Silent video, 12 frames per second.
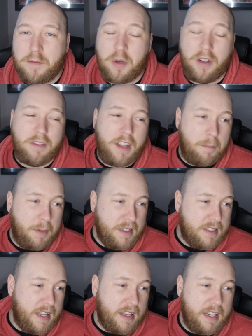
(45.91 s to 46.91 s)
But that being
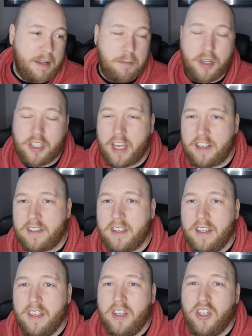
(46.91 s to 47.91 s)
said, Lee Burge has
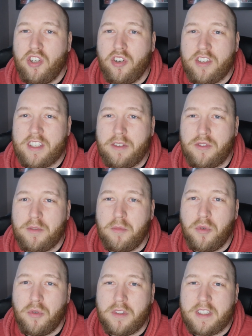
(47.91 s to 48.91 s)
dug us out some
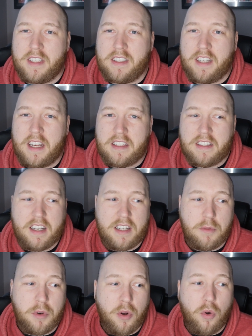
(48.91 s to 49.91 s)
holes this season, and you
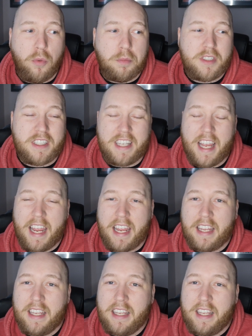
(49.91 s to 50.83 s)
would have hoped today,